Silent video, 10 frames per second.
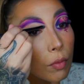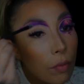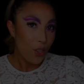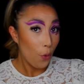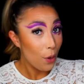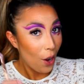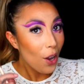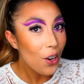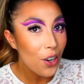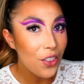So we all
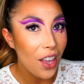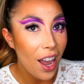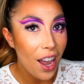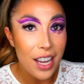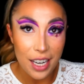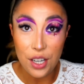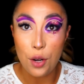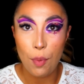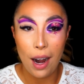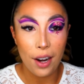heard that he did
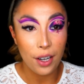bark.